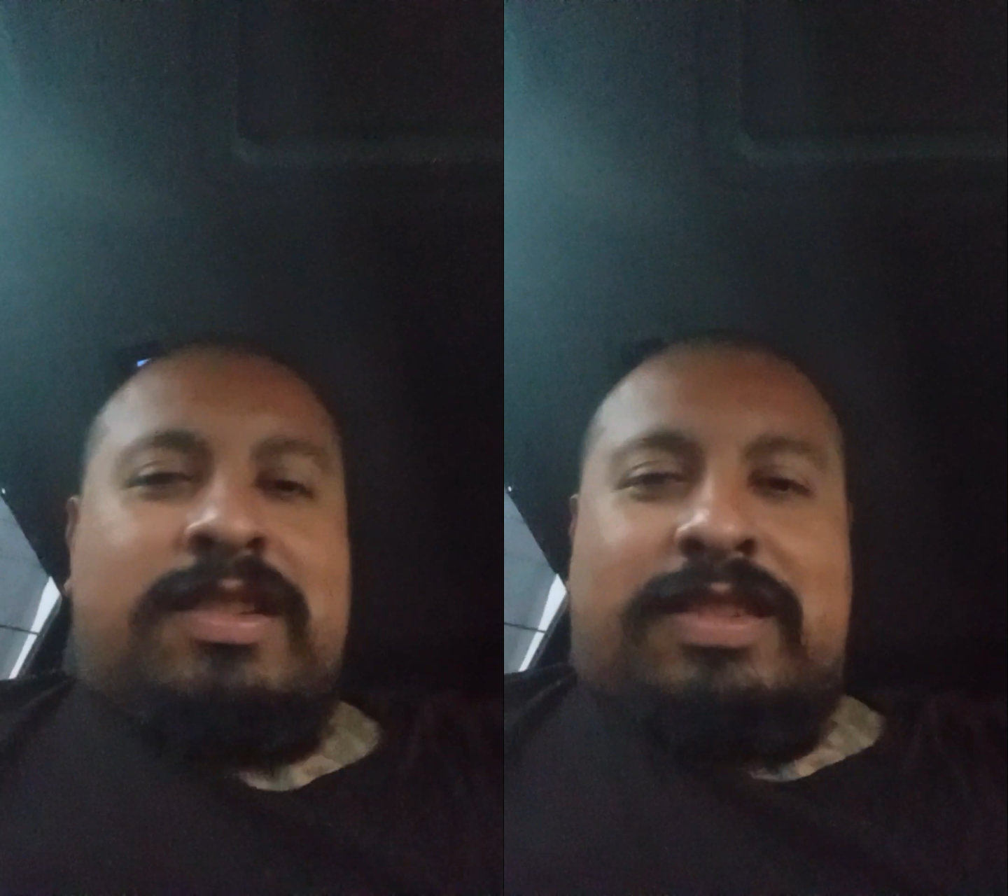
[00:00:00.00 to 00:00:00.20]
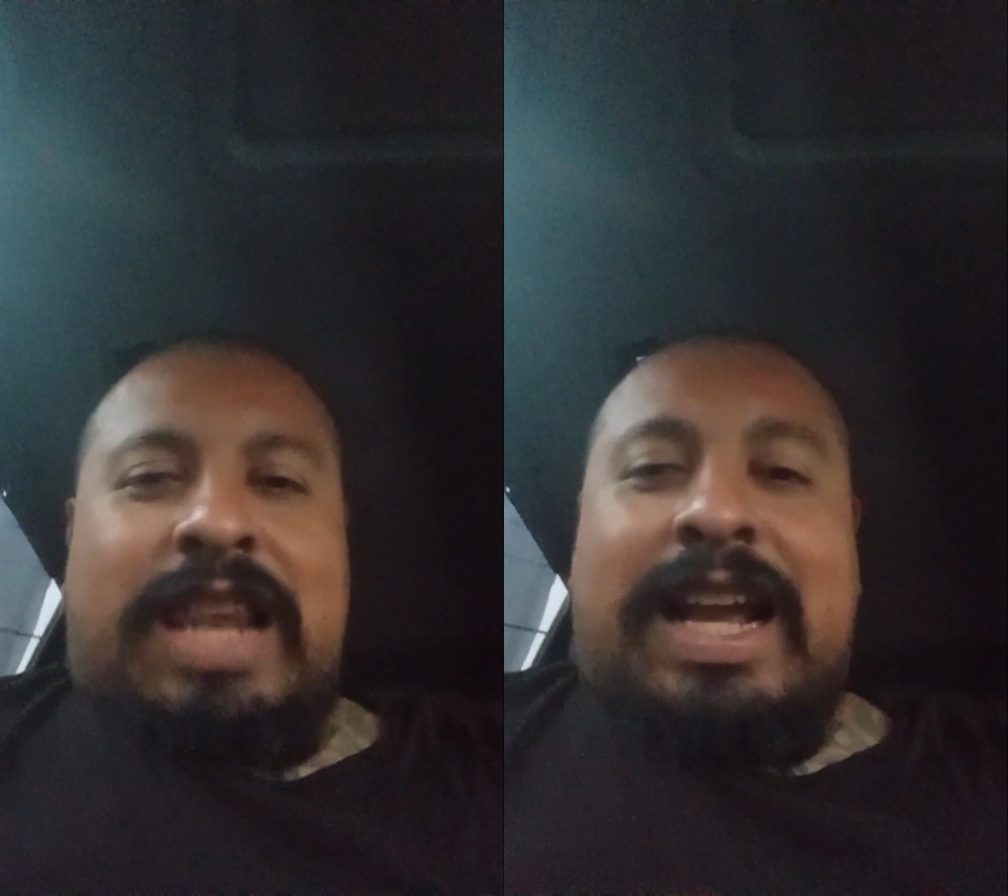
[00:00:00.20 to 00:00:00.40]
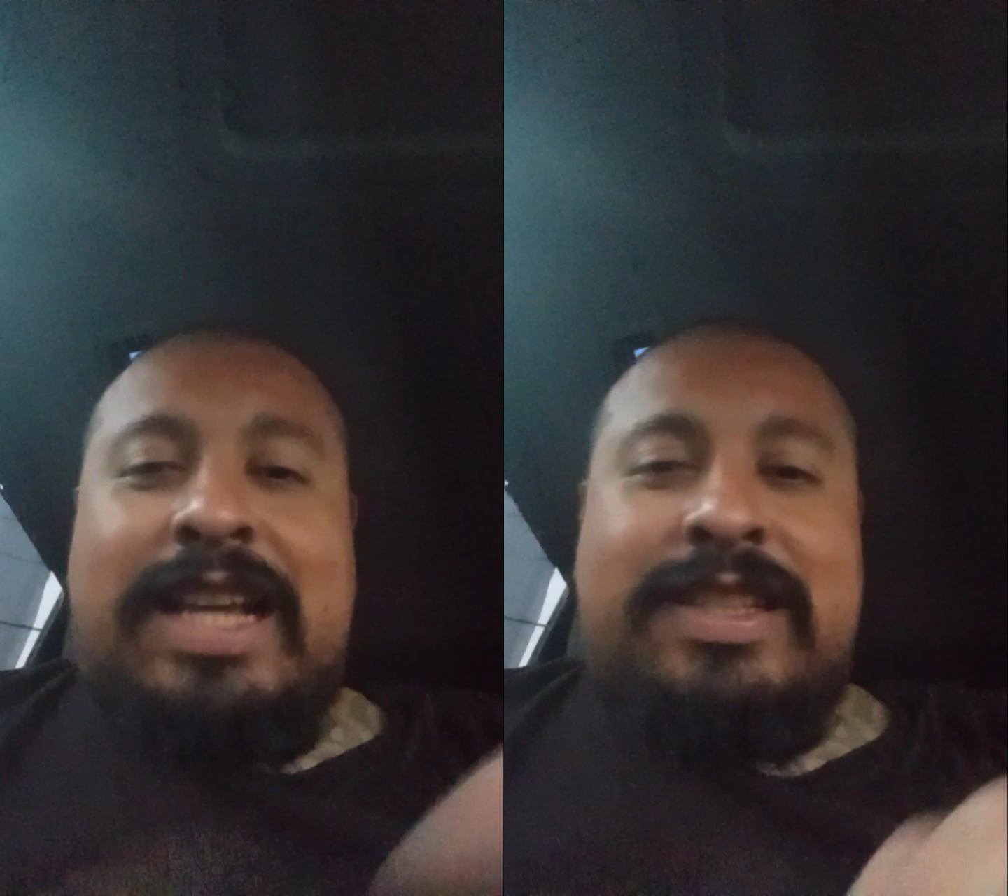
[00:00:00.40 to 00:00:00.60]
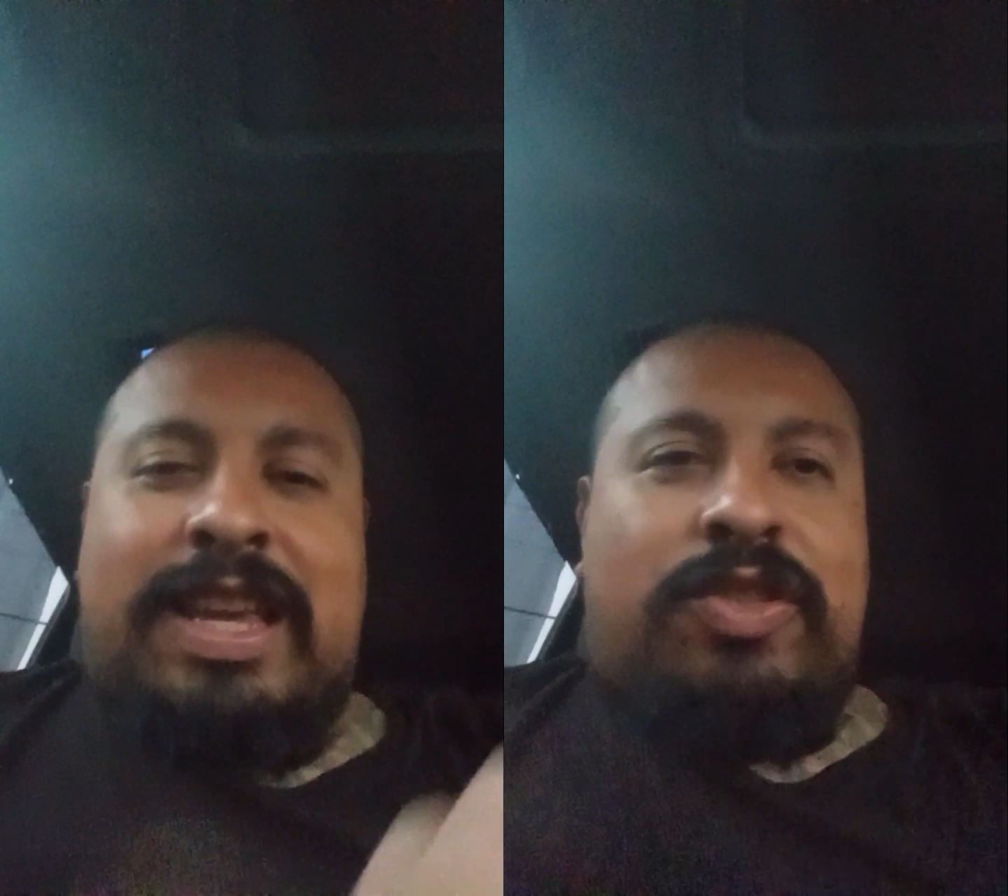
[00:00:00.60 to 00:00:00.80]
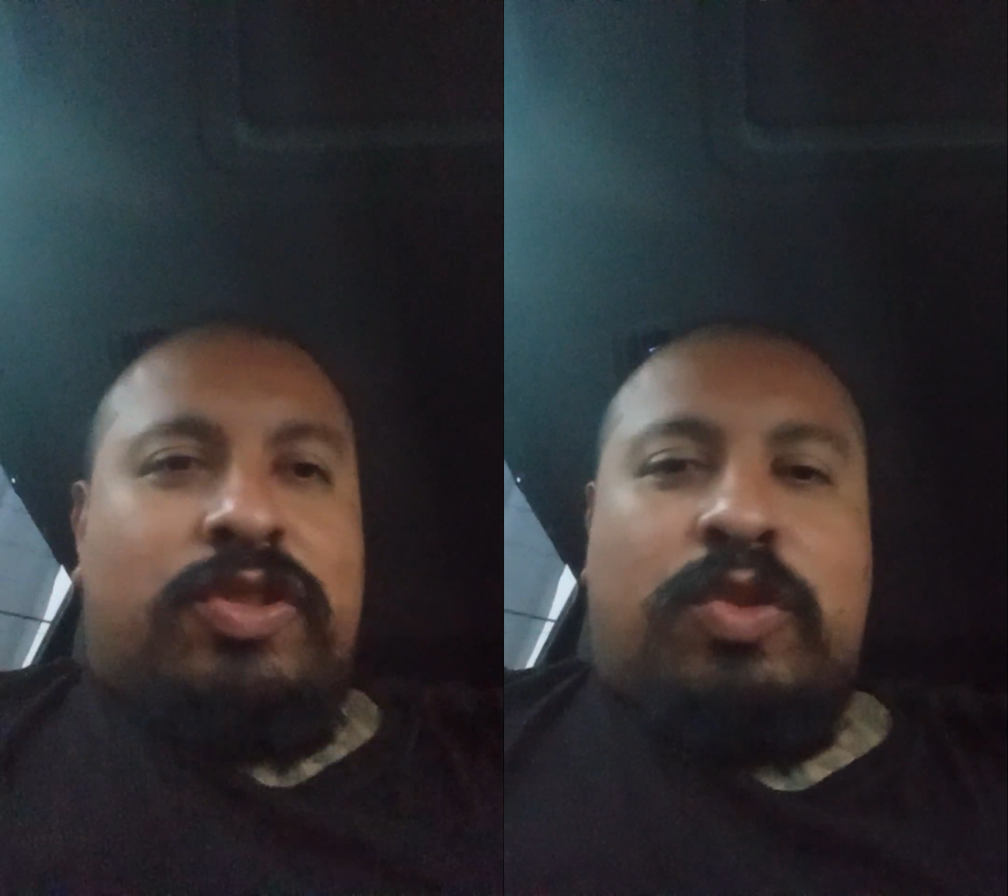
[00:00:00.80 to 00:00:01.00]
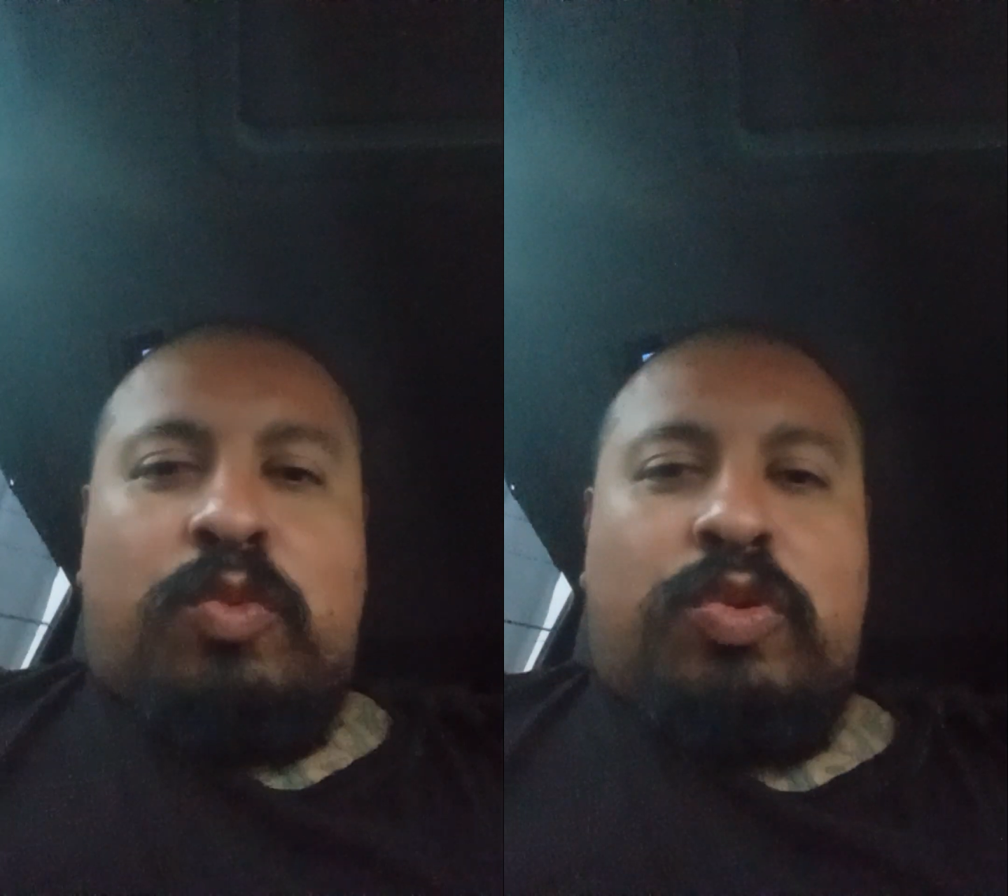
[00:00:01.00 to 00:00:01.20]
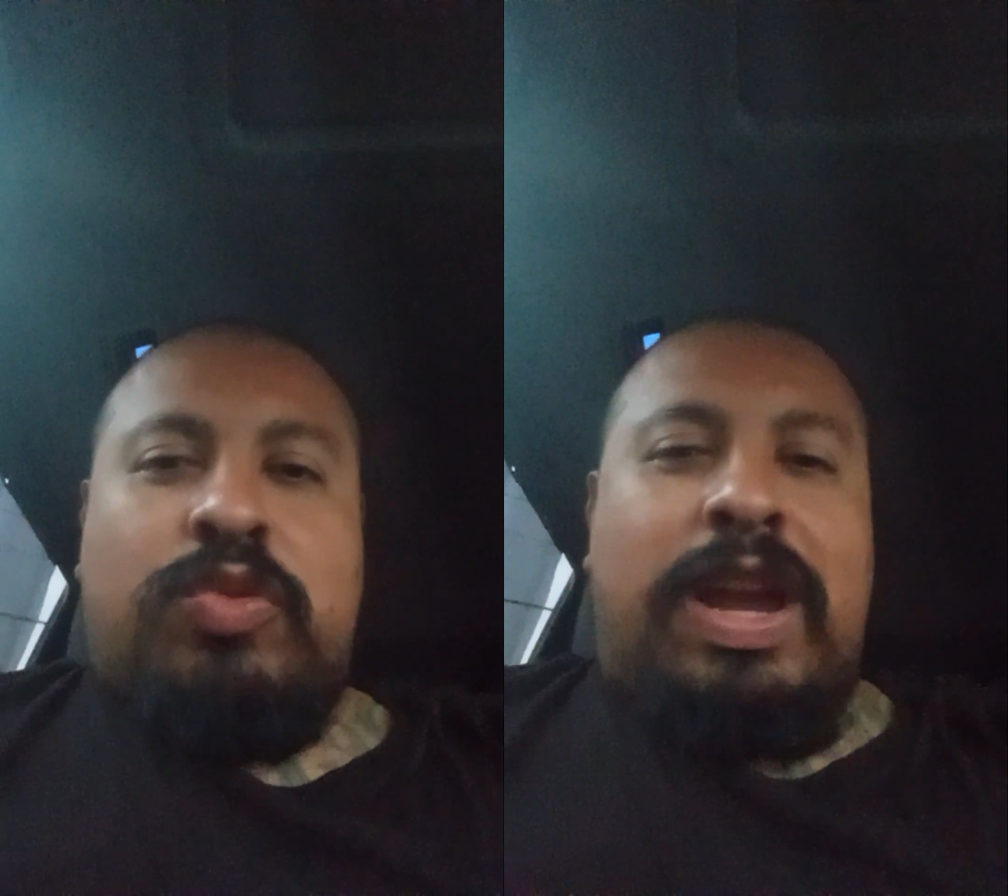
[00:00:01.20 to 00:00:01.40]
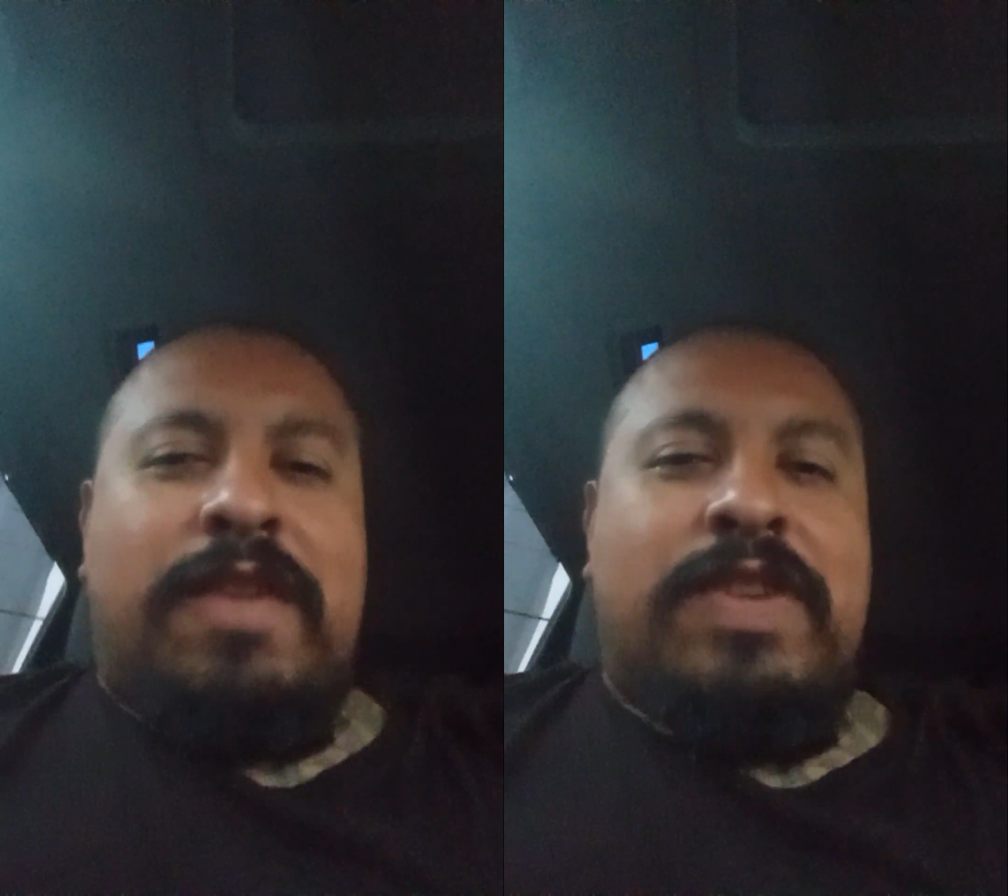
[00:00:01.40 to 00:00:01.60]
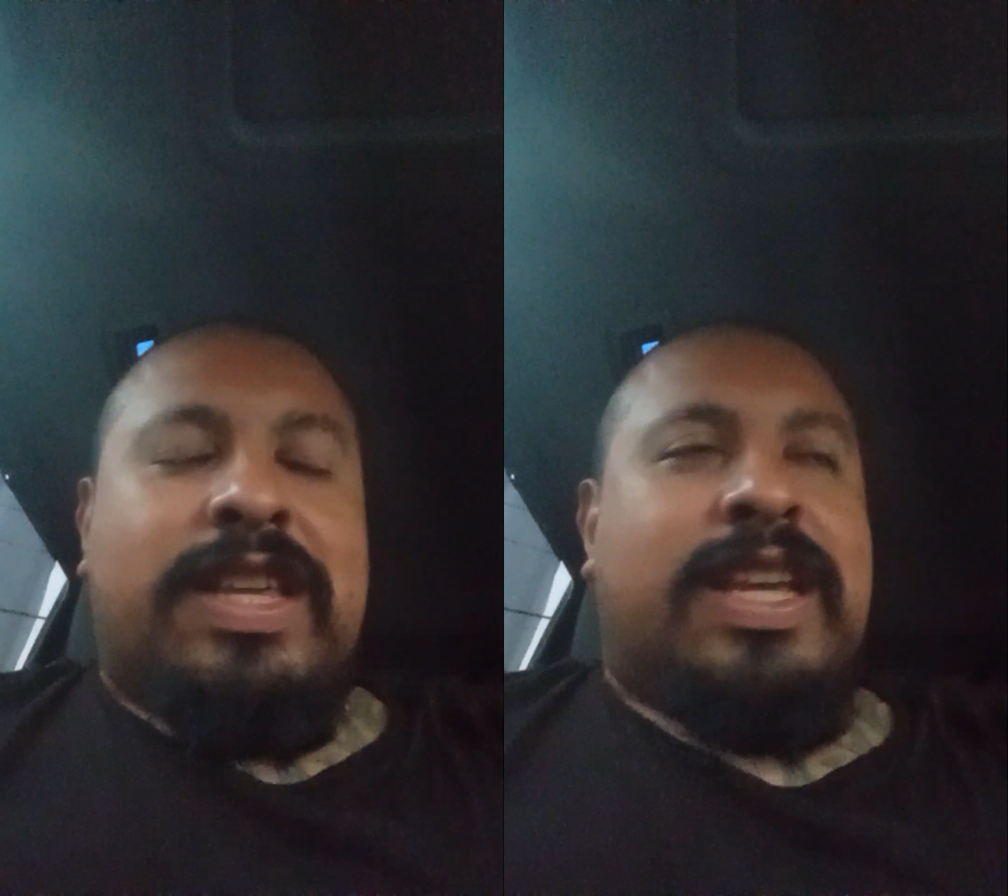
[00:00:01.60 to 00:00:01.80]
like I said, there's a root to everything,